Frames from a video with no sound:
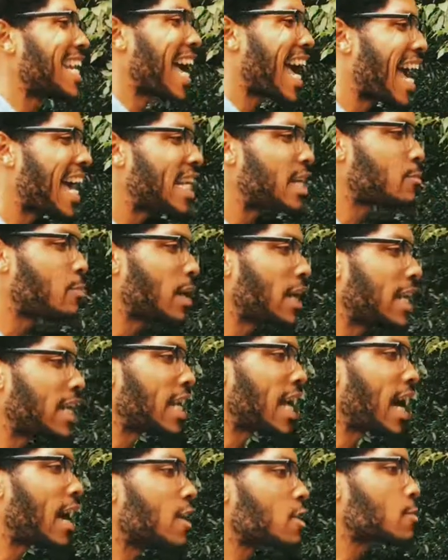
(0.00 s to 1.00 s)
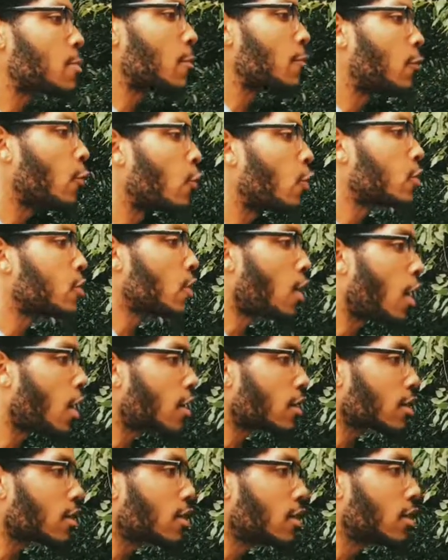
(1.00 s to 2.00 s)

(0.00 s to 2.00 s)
I had to be in the house before dark.